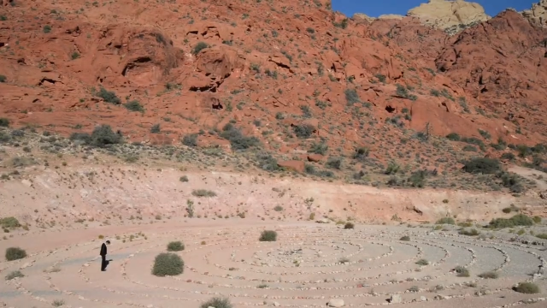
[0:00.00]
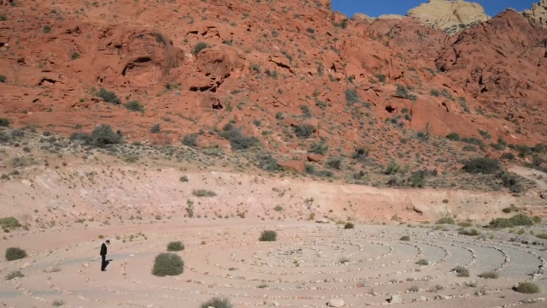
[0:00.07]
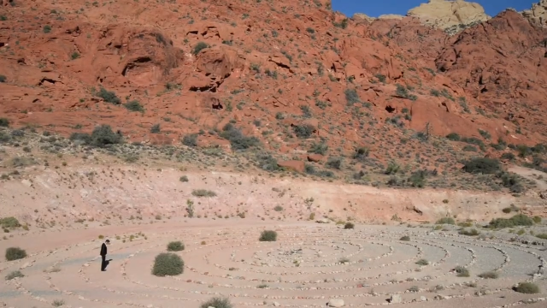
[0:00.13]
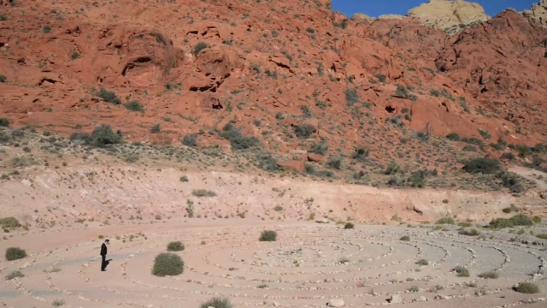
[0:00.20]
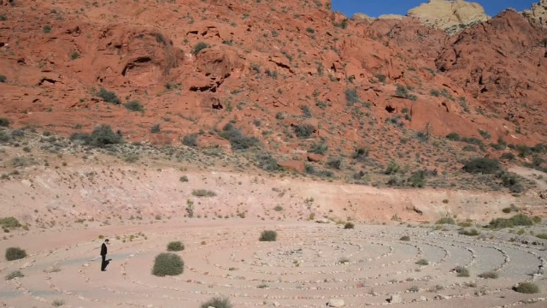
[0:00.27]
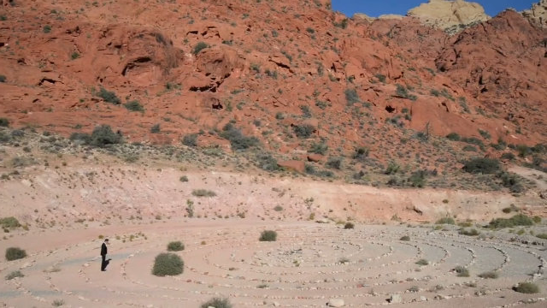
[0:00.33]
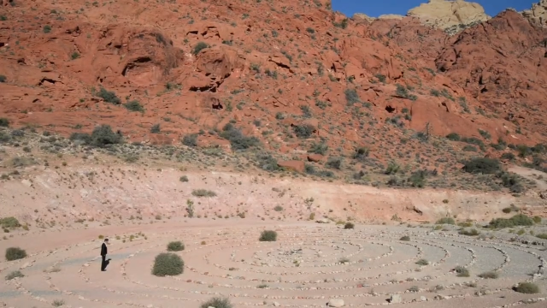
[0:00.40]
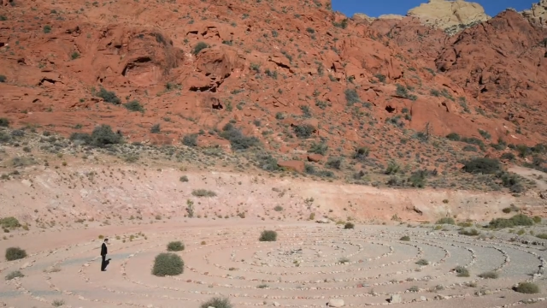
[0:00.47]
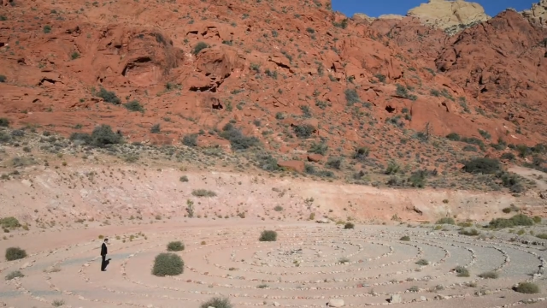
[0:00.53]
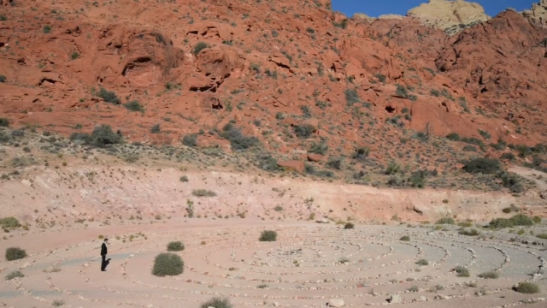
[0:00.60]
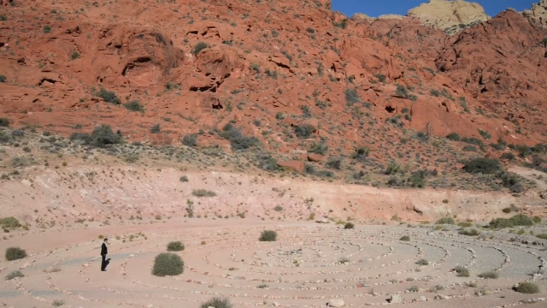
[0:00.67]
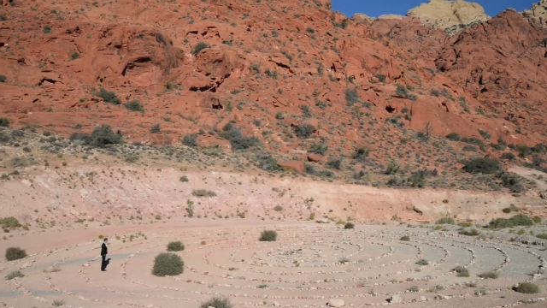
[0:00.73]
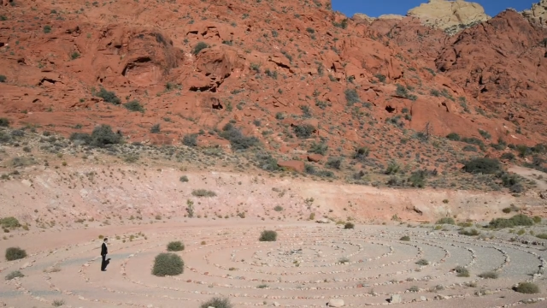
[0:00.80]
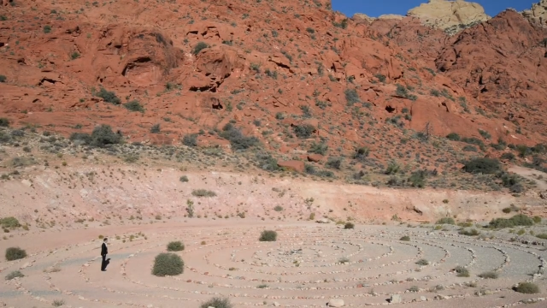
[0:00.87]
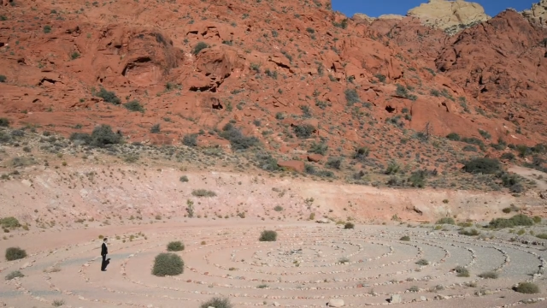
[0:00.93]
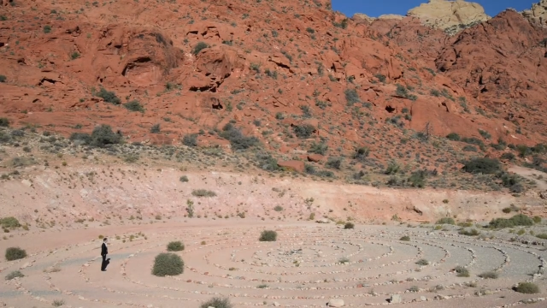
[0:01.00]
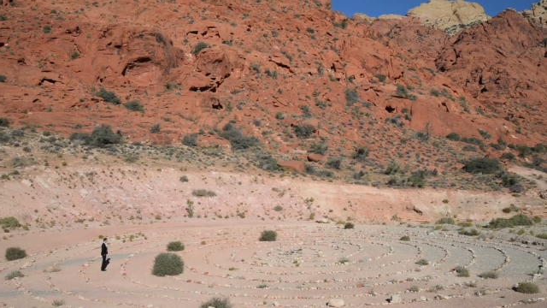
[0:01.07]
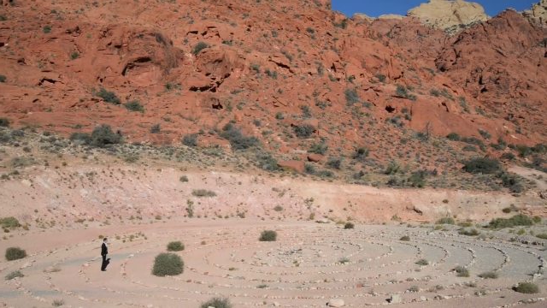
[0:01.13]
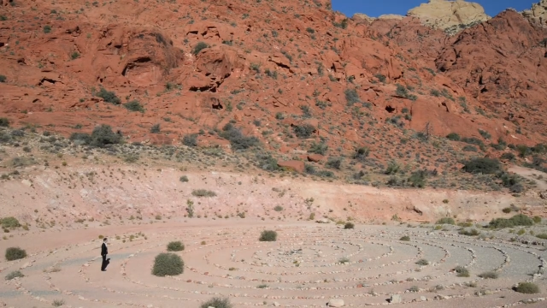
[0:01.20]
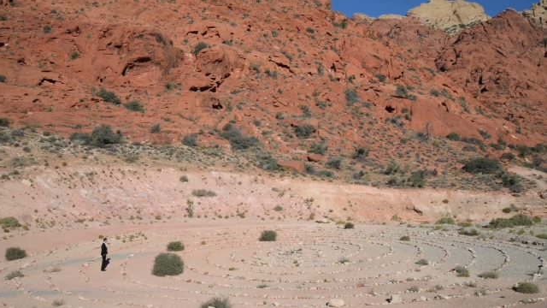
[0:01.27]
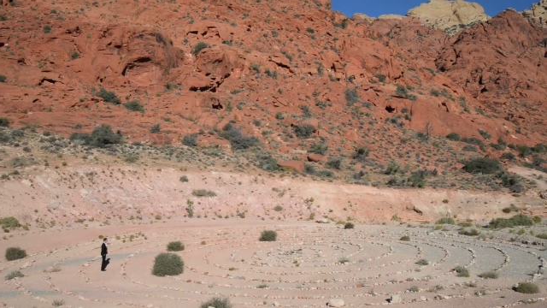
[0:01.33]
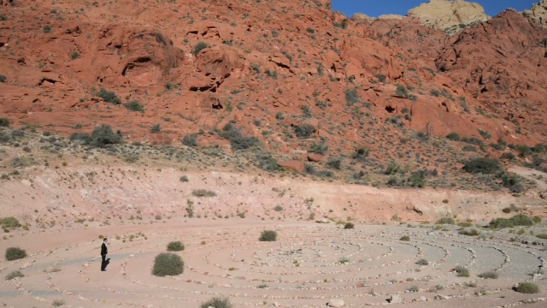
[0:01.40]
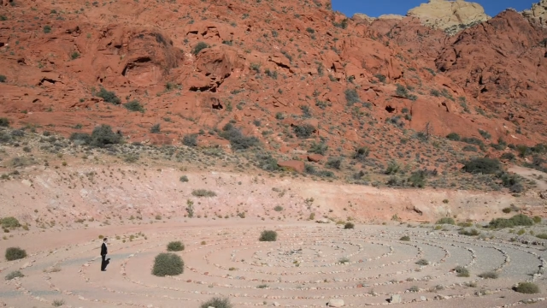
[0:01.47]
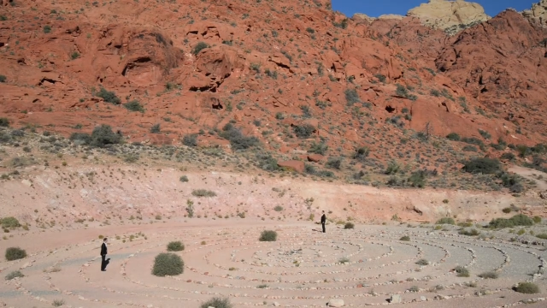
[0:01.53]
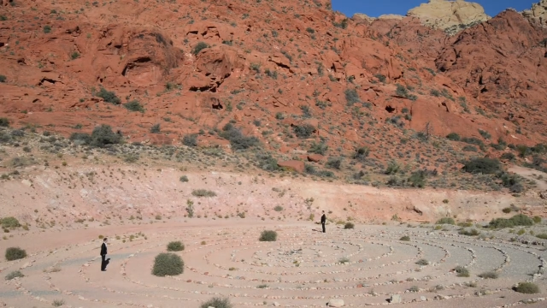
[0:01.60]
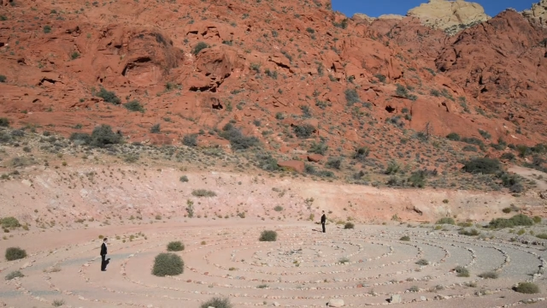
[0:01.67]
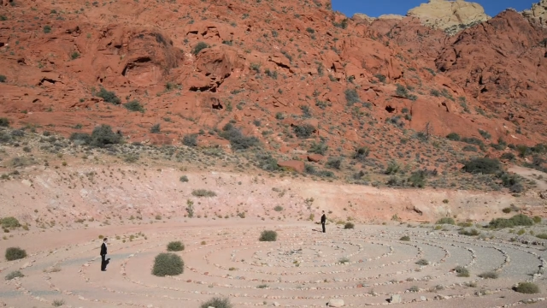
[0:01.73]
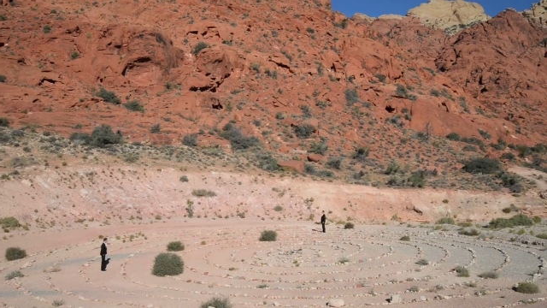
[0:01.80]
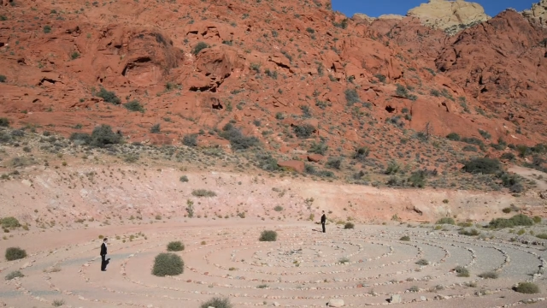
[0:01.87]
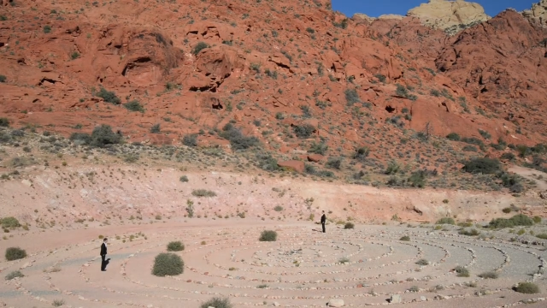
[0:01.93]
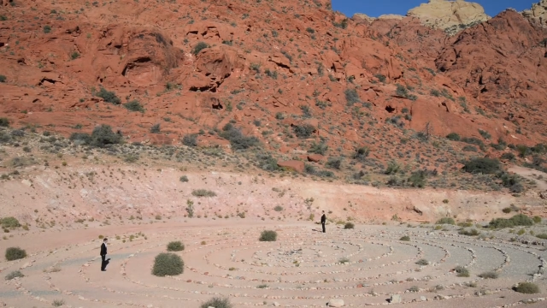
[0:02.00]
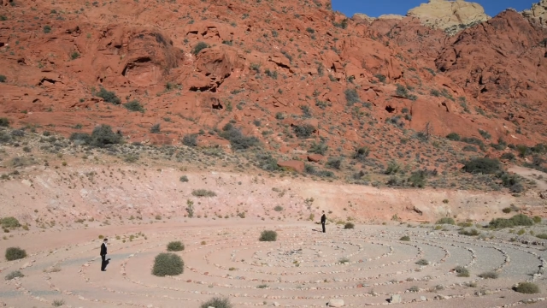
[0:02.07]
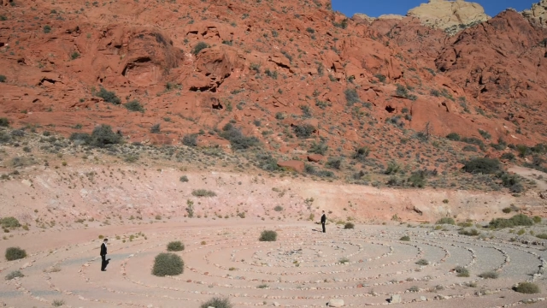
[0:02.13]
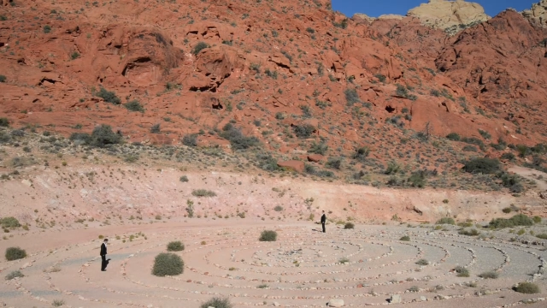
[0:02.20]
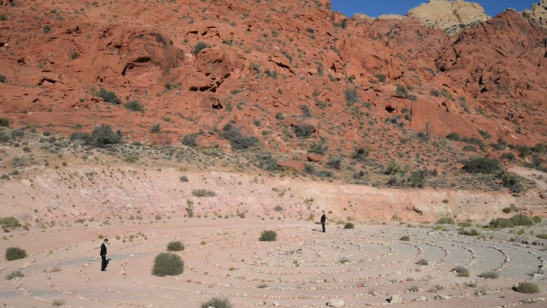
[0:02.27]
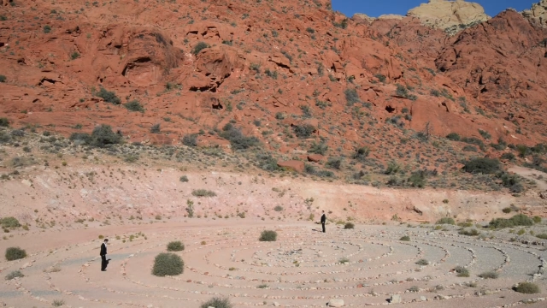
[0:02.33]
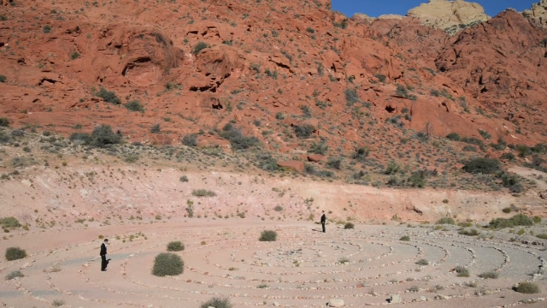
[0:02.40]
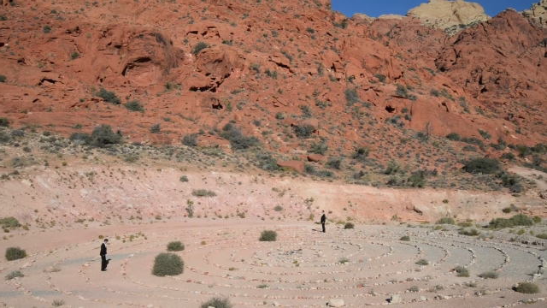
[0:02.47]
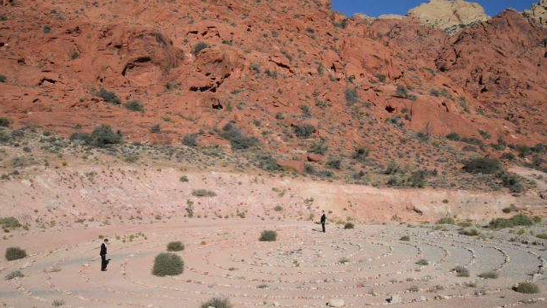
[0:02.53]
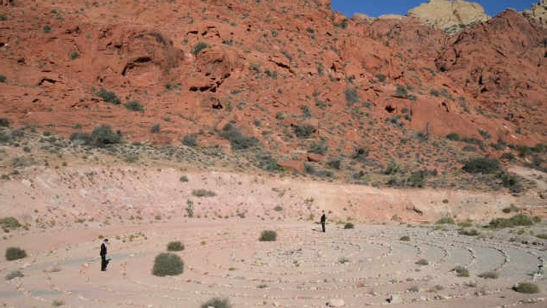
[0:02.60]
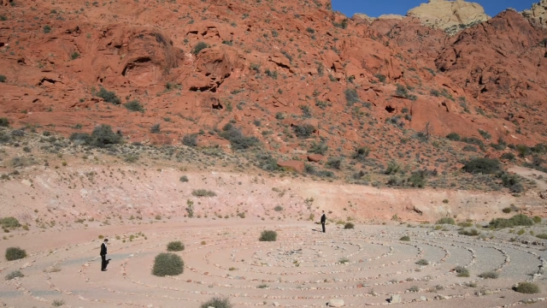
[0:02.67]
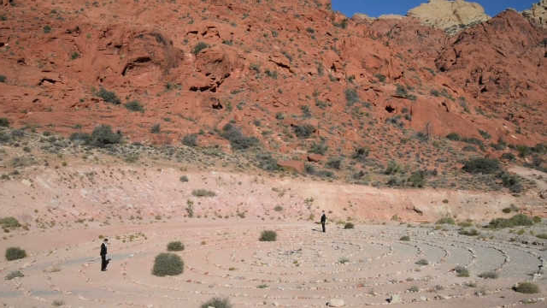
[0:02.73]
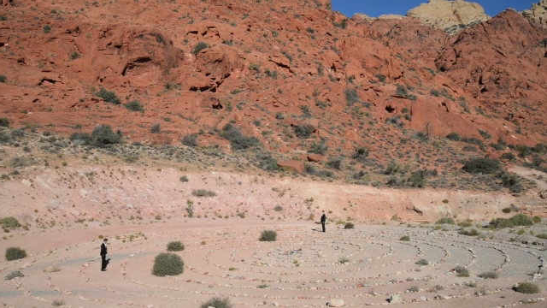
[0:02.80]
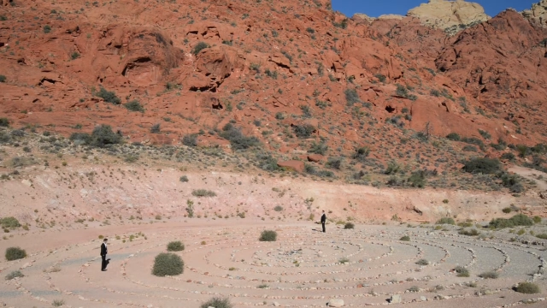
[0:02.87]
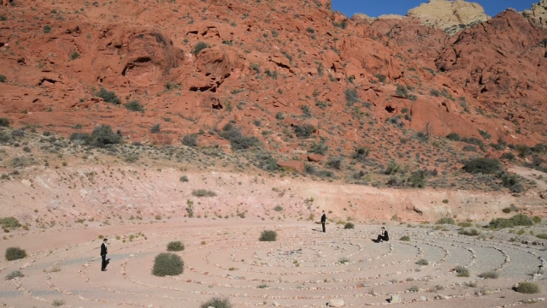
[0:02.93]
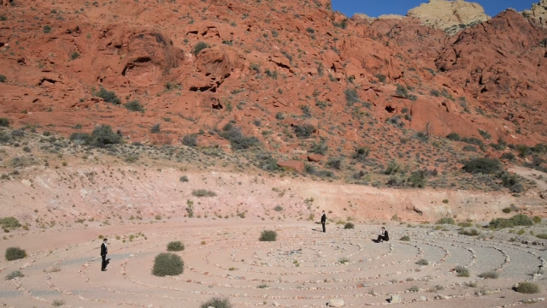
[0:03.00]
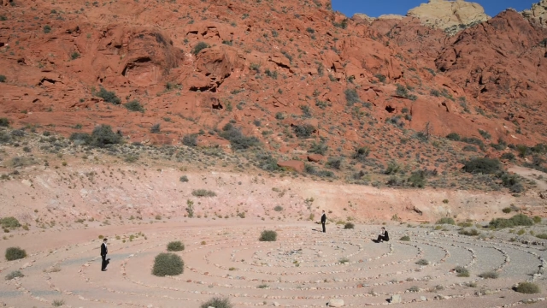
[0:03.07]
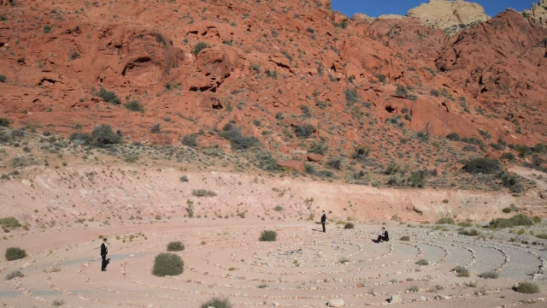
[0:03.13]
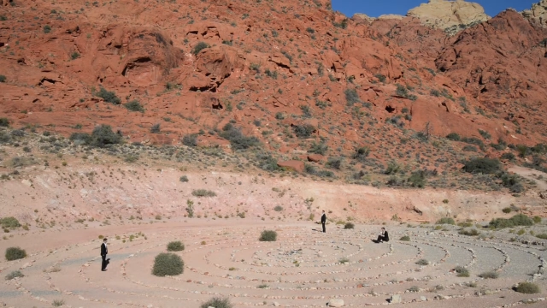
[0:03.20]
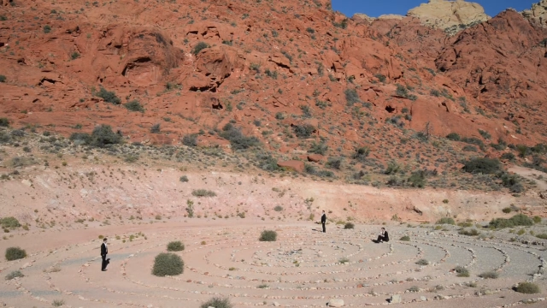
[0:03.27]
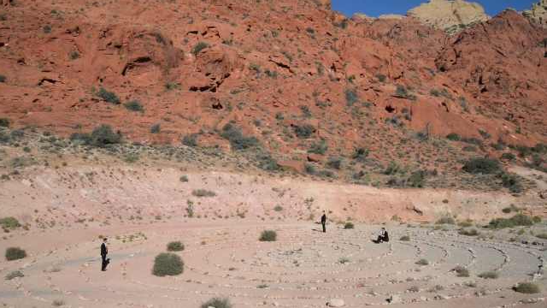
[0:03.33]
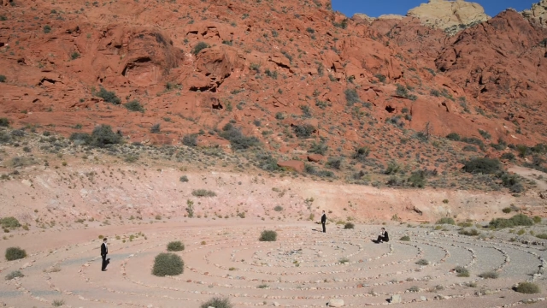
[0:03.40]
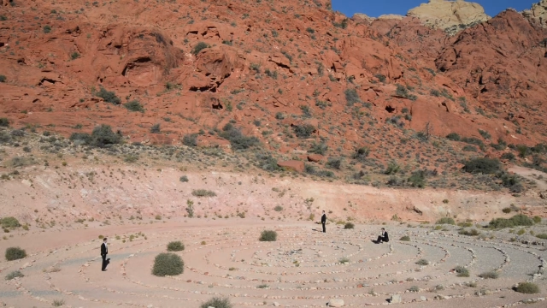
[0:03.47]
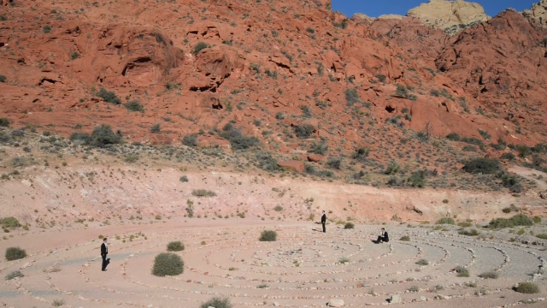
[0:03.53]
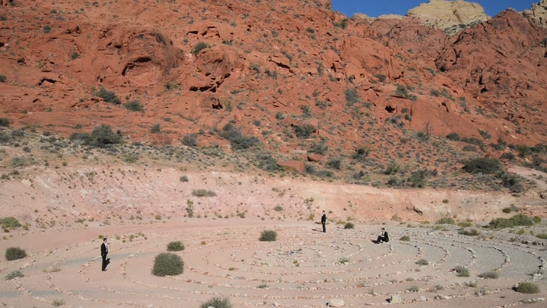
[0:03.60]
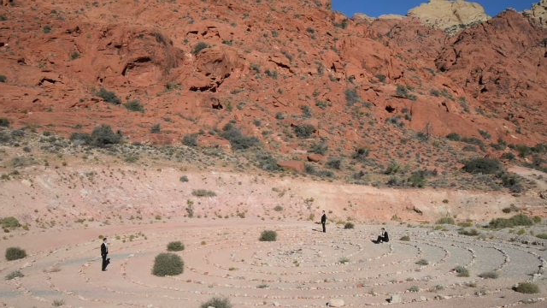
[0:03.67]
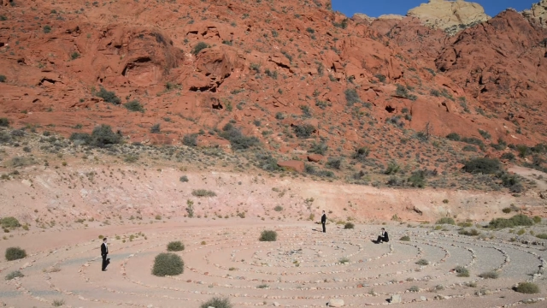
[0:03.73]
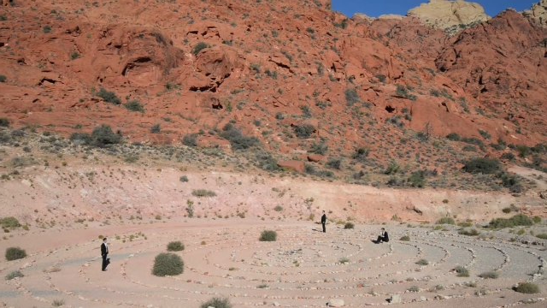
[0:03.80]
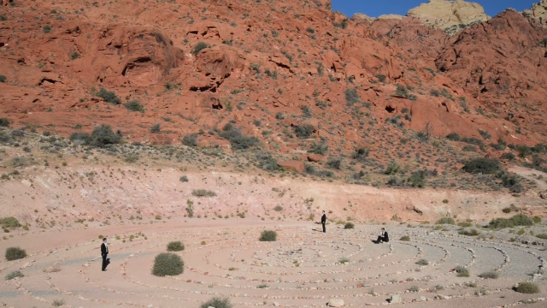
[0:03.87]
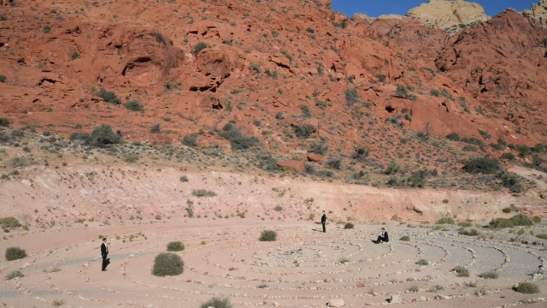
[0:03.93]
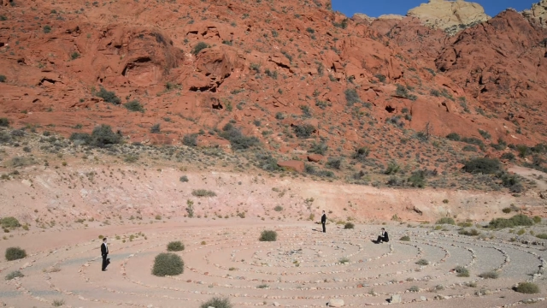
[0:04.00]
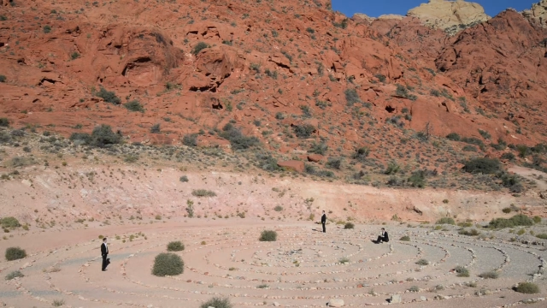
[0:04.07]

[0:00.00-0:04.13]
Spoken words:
(no speaker visible)